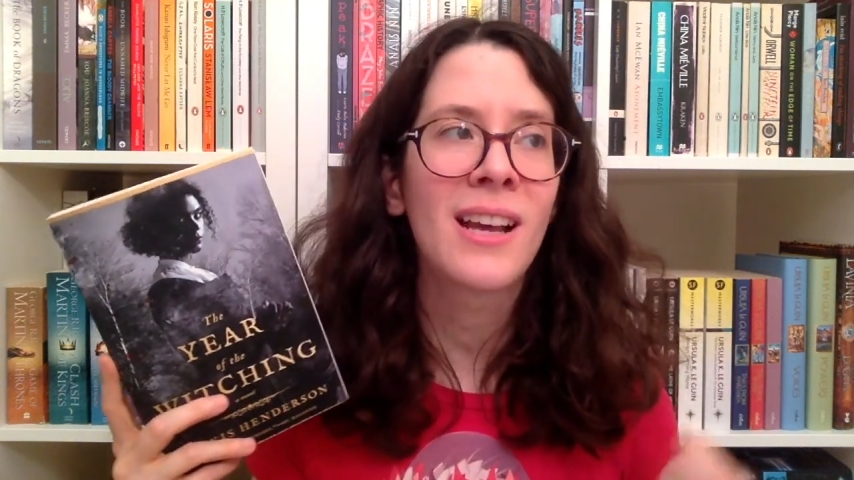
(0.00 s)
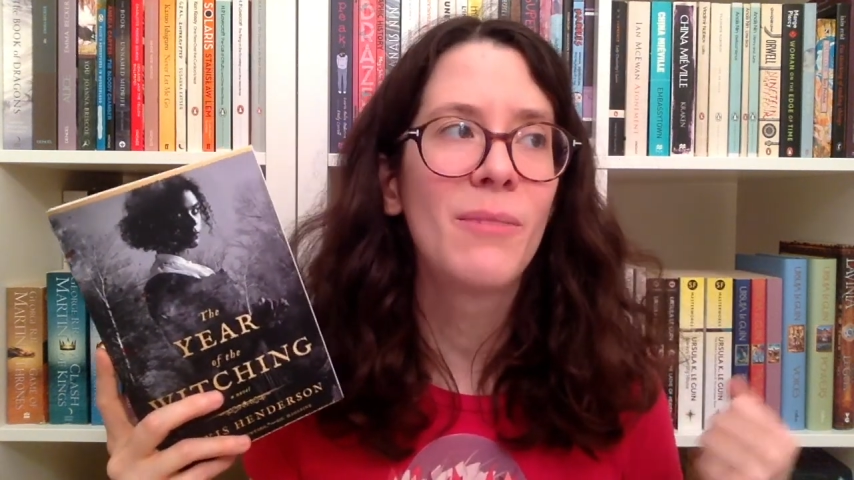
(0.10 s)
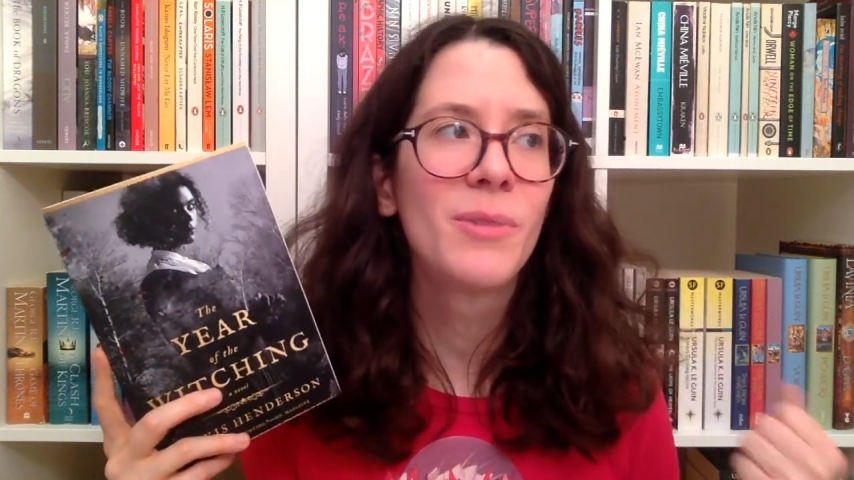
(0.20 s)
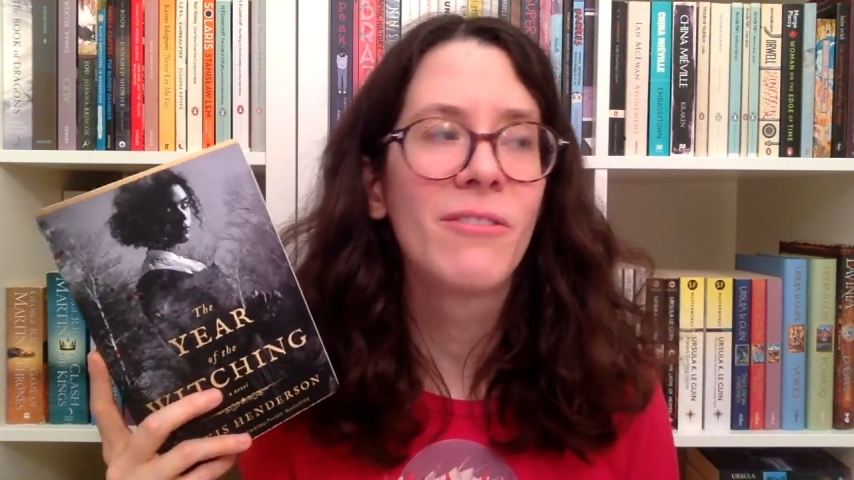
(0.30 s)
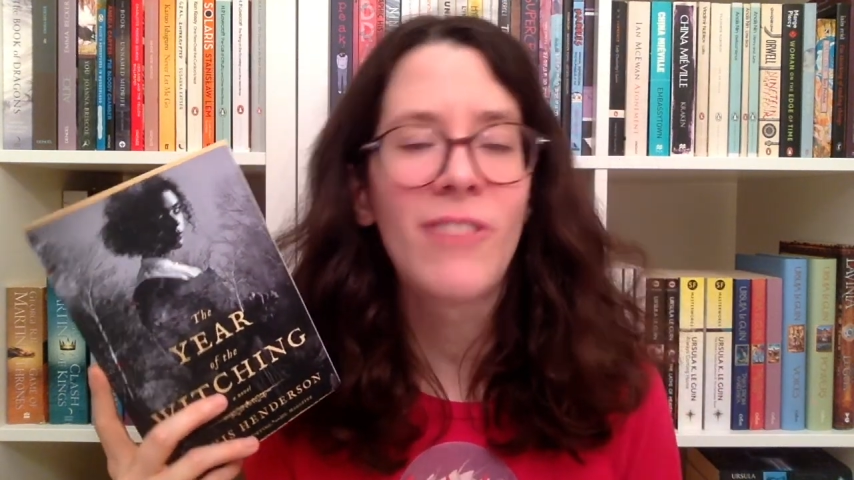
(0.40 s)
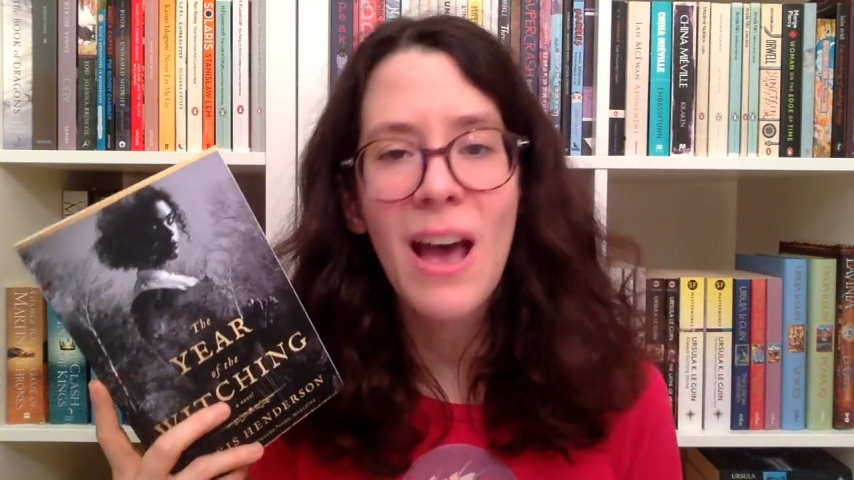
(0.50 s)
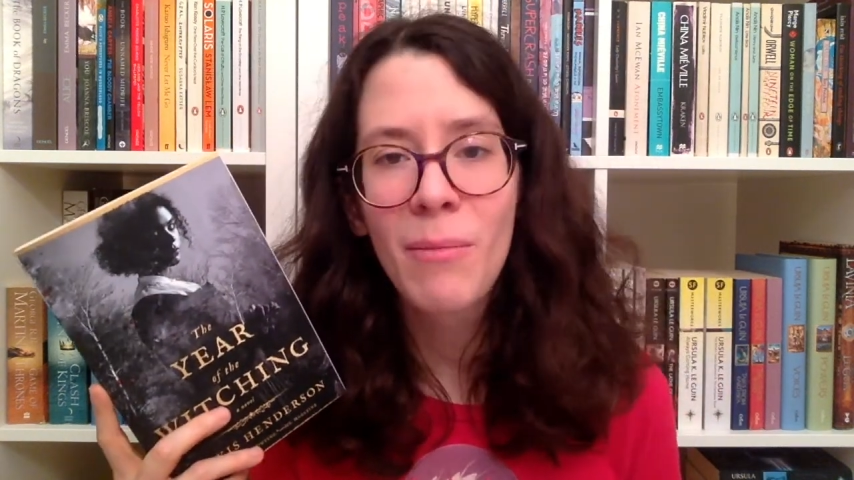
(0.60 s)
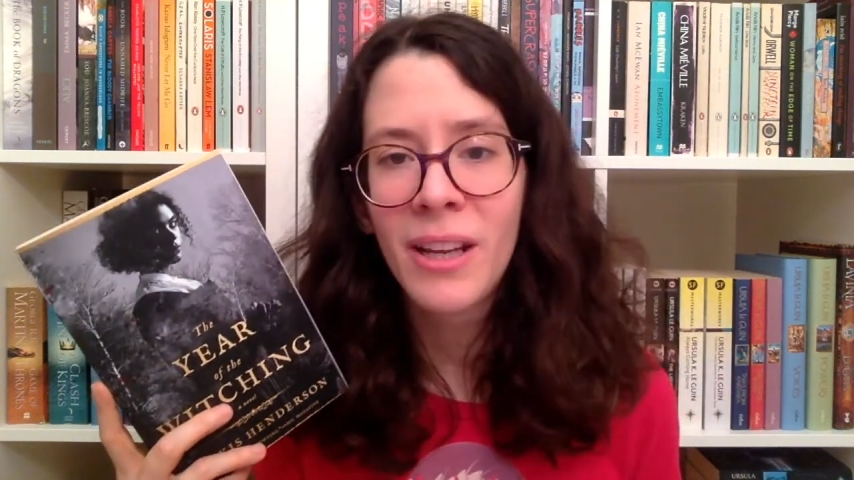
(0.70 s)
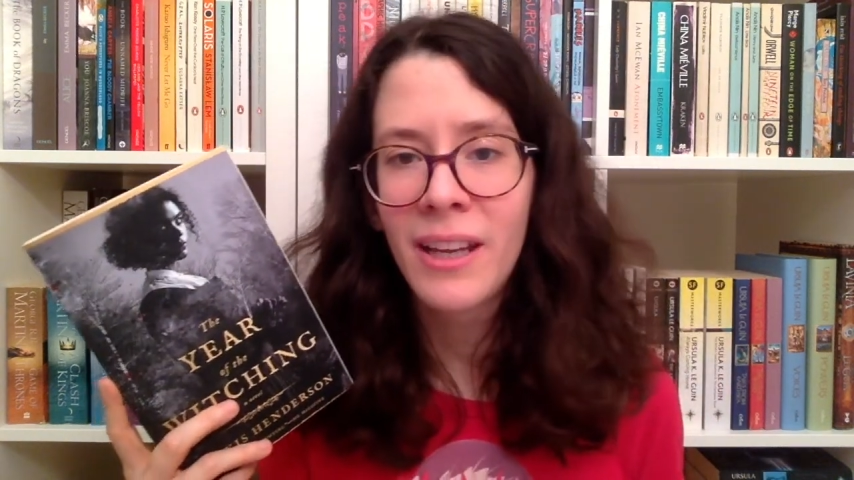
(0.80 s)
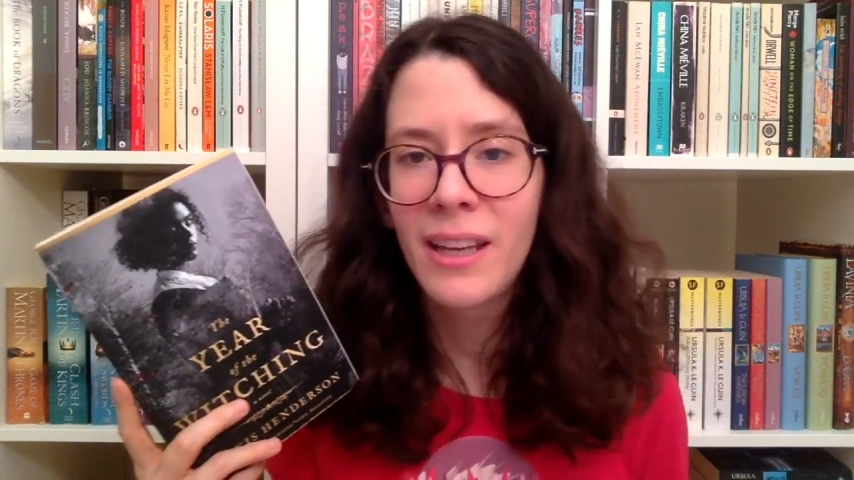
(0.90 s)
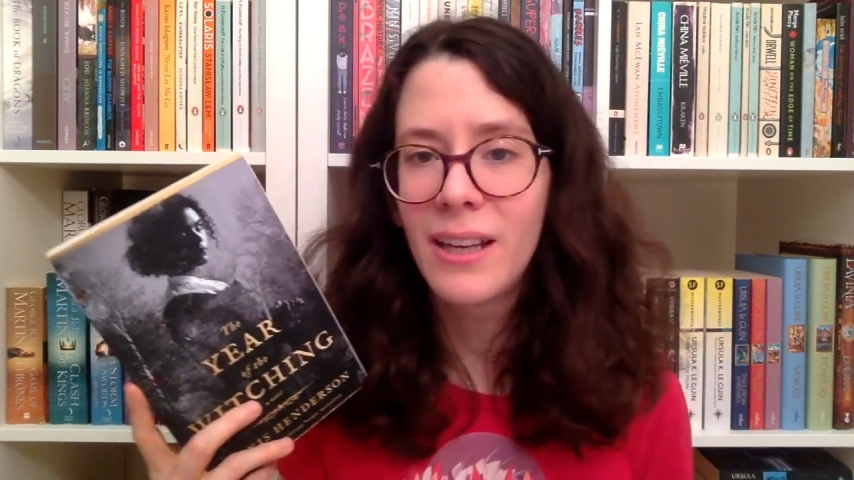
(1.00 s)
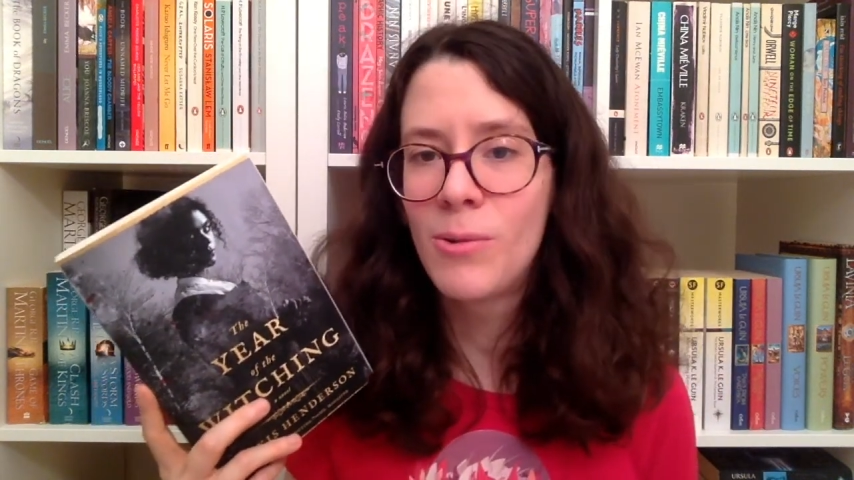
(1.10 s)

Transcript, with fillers: help your family,